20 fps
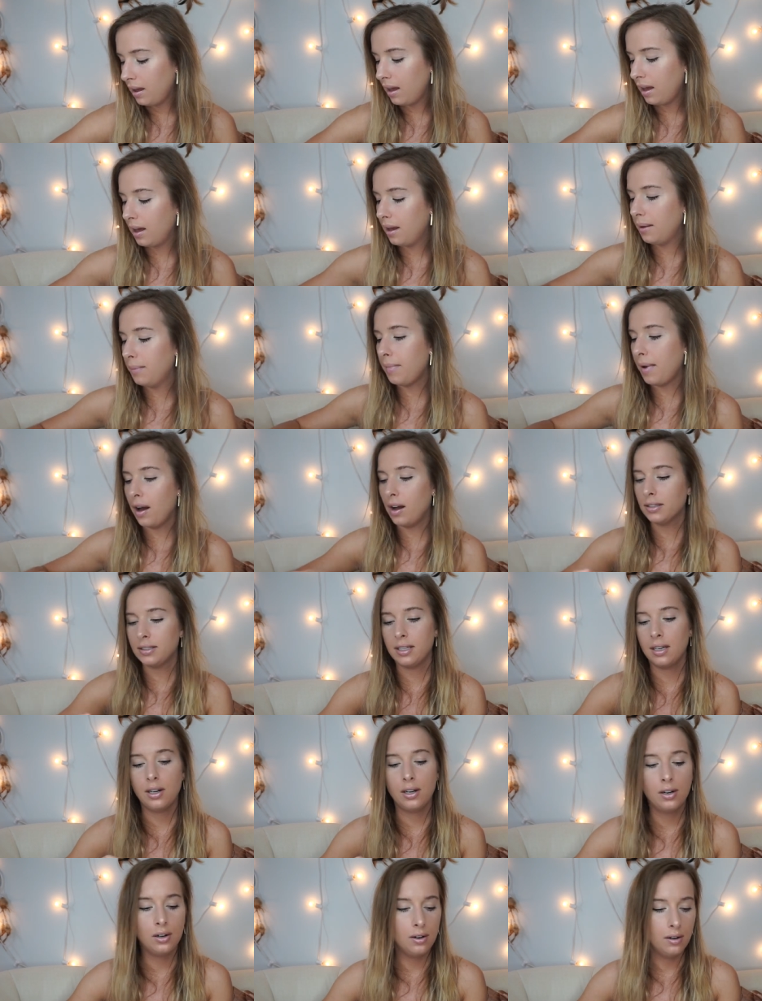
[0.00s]
Um,
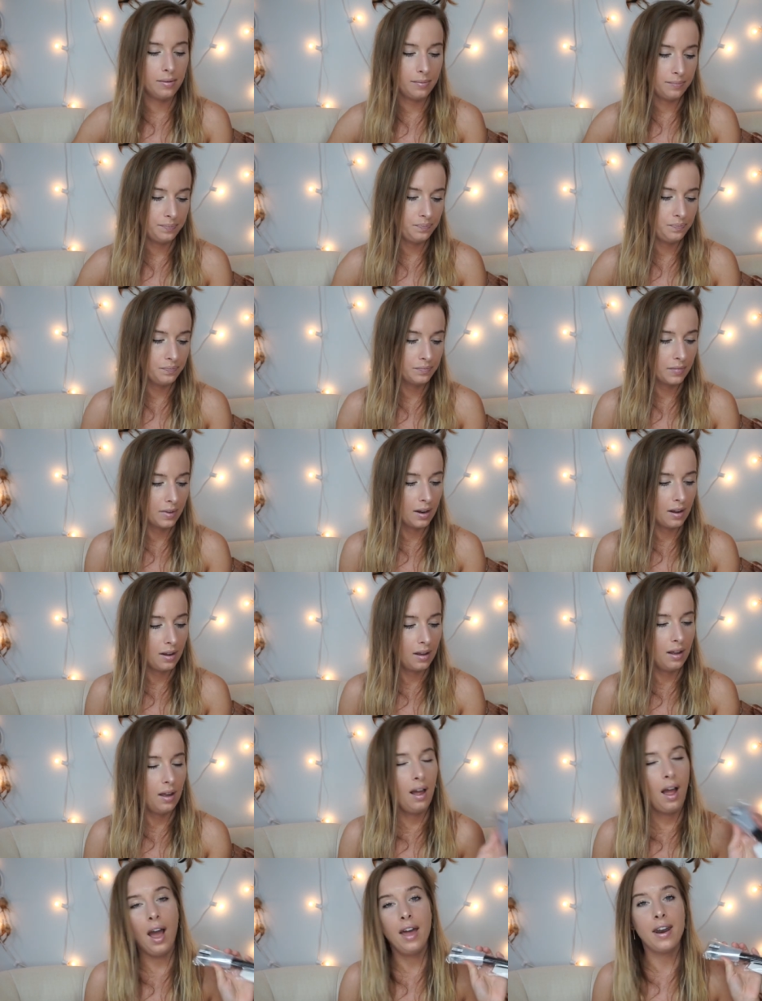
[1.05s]
also,
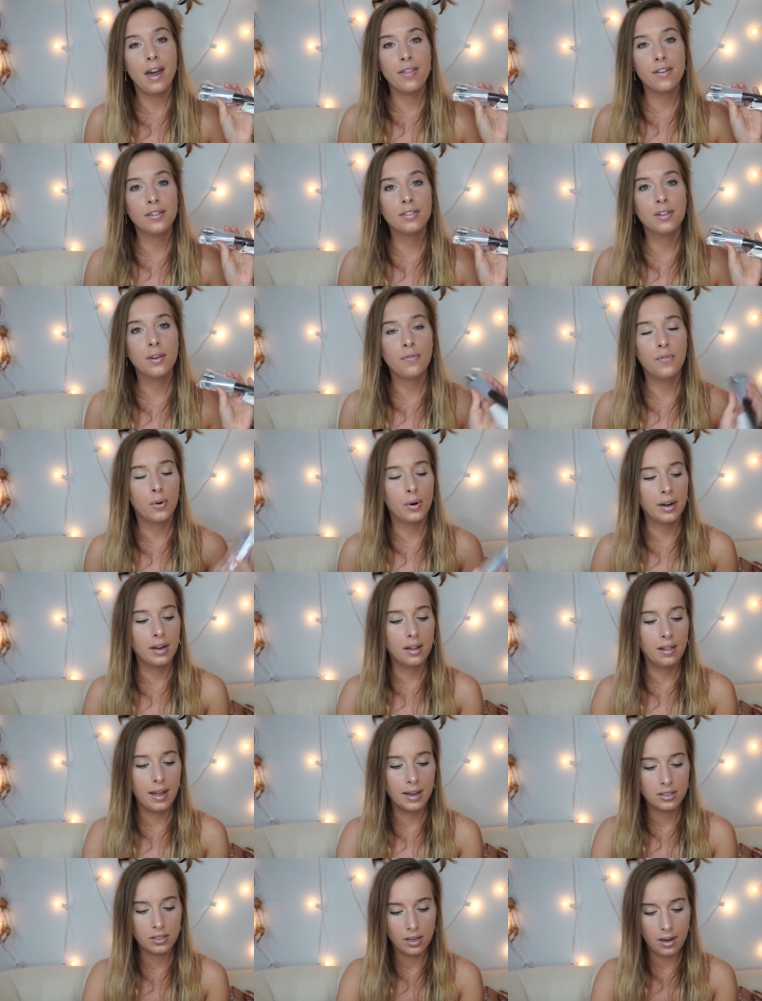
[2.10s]
another Sephora
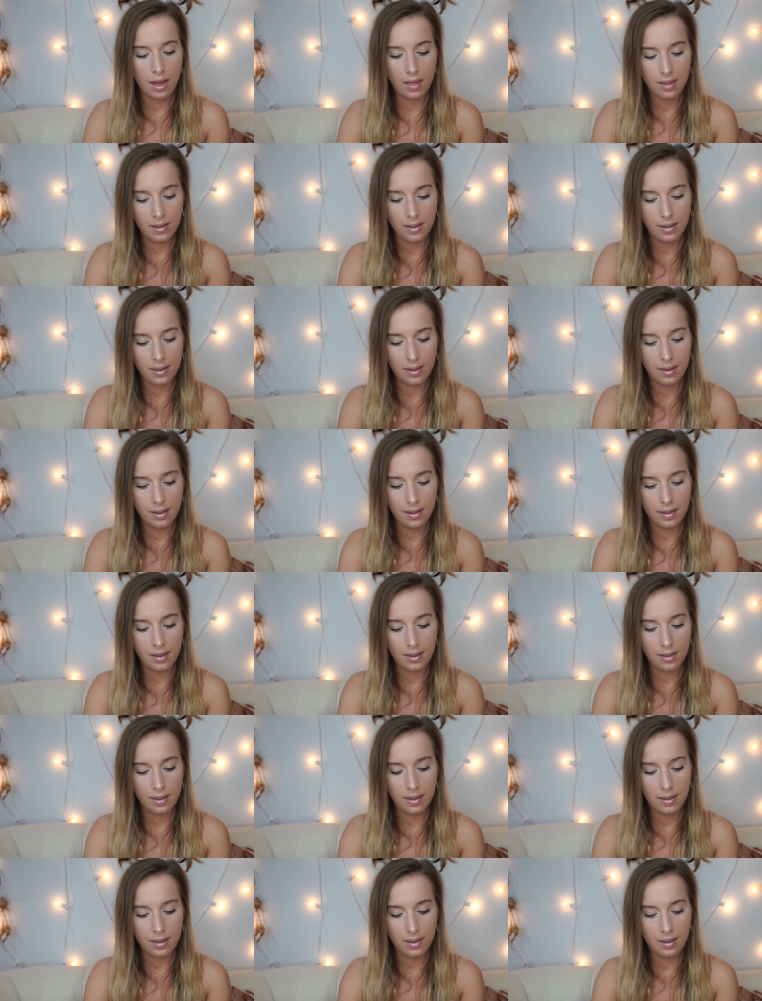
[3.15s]
collection.